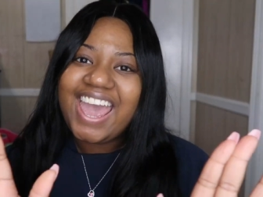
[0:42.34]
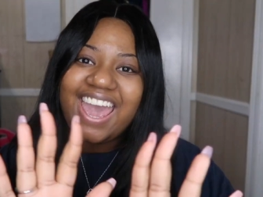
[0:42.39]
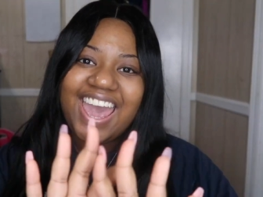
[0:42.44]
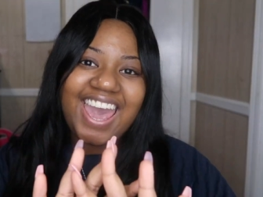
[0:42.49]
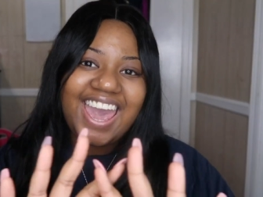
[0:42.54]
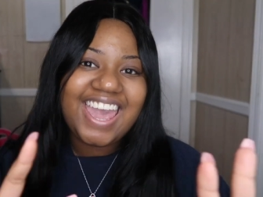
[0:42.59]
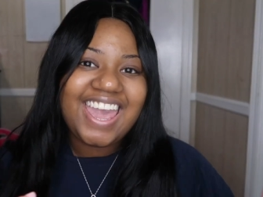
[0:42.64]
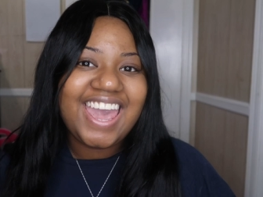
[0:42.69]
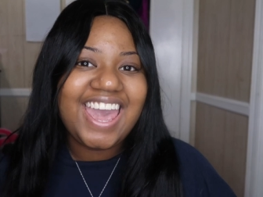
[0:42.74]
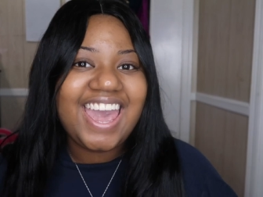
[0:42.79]

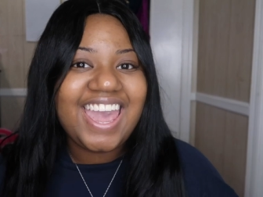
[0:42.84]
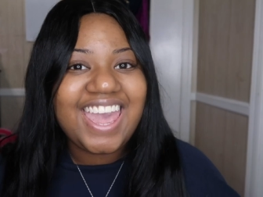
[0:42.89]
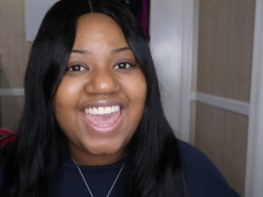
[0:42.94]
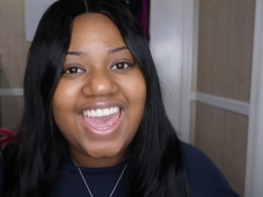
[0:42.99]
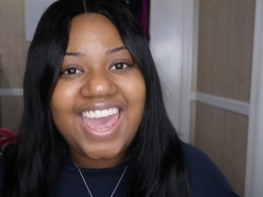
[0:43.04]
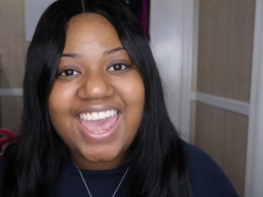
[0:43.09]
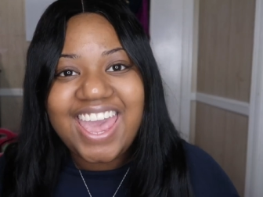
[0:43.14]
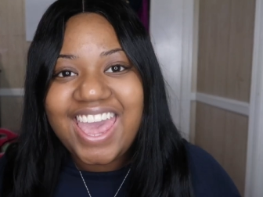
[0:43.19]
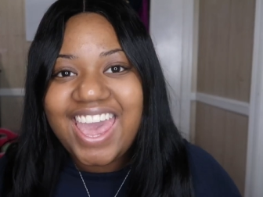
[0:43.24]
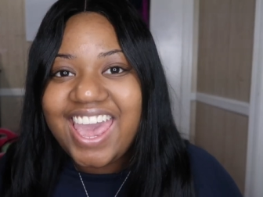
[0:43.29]
Hey, hey,
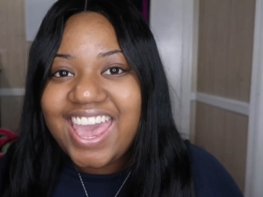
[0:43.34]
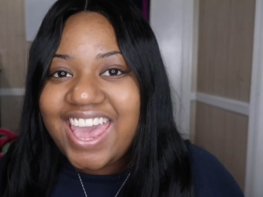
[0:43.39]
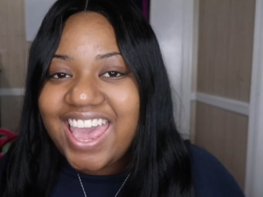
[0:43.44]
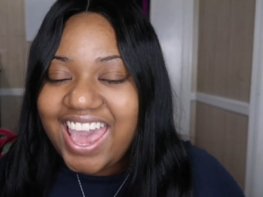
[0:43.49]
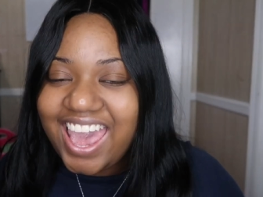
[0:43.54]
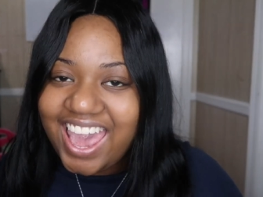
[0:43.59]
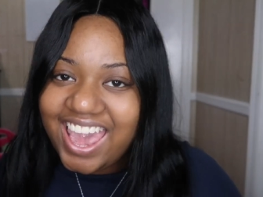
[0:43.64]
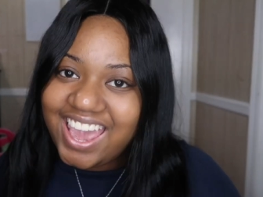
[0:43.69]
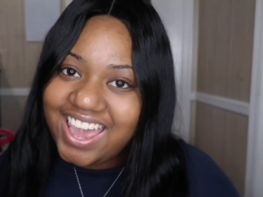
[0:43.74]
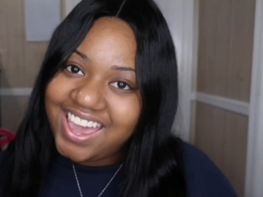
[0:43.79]
hey,
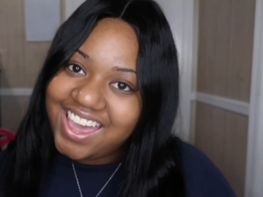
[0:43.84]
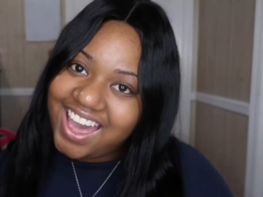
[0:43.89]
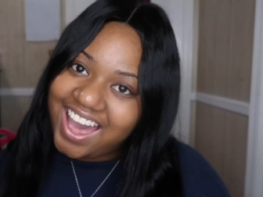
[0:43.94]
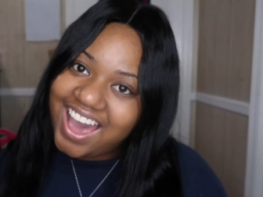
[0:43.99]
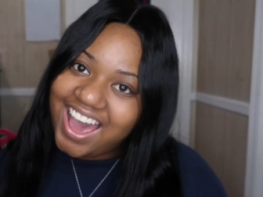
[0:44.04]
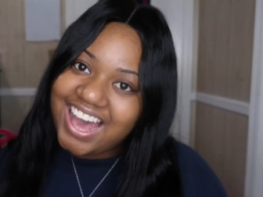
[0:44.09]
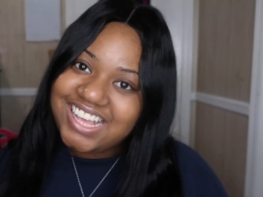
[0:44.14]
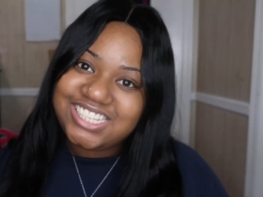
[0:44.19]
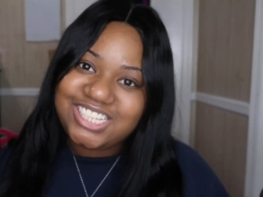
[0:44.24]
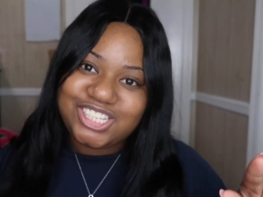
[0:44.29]
hey, hey,
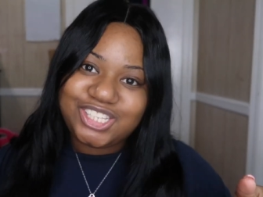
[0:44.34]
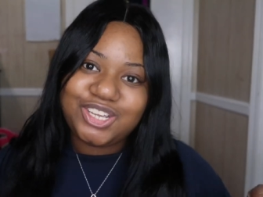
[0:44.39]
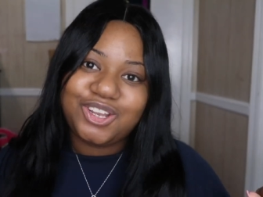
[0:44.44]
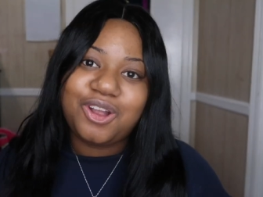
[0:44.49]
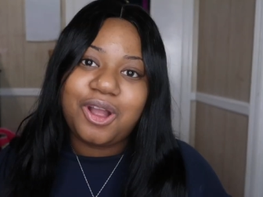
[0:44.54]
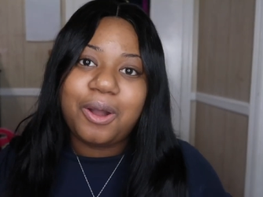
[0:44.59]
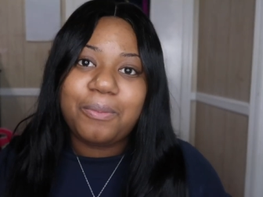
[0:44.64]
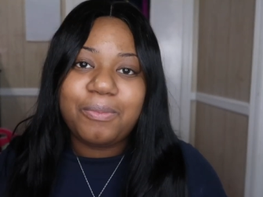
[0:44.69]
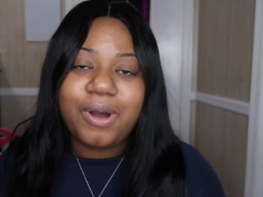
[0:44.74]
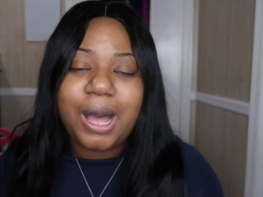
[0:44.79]
guys, it's your
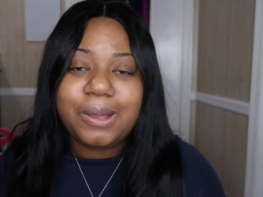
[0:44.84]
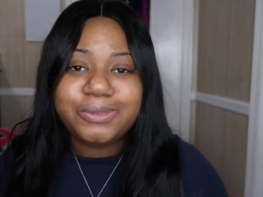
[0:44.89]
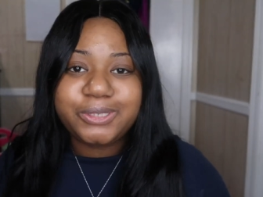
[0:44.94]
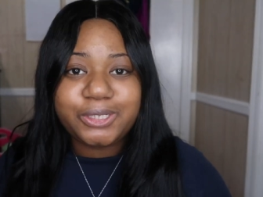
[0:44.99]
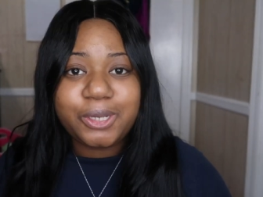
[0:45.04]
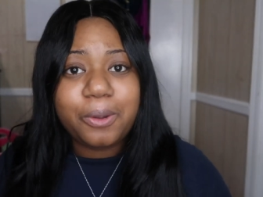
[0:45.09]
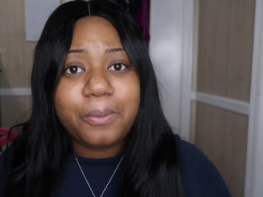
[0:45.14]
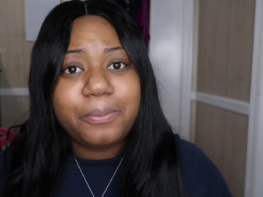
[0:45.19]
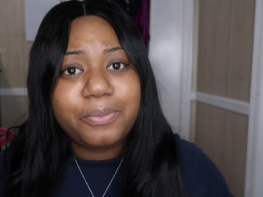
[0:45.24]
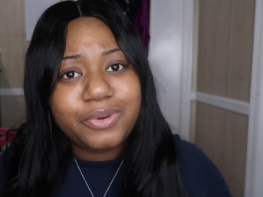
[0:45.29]
girl
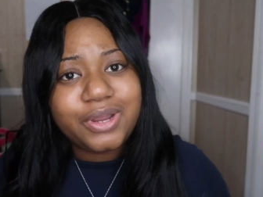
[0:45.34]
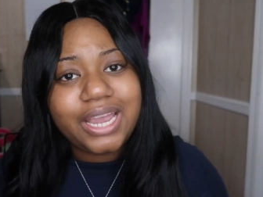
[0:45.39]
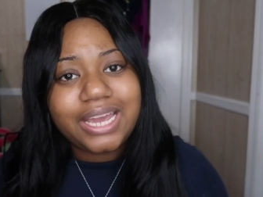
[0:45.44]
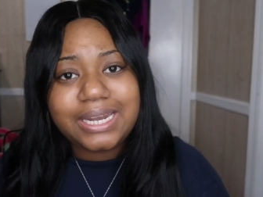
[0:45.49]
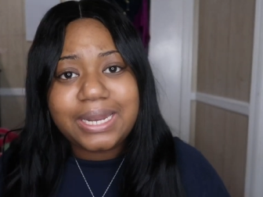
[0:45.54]
BombshellBree,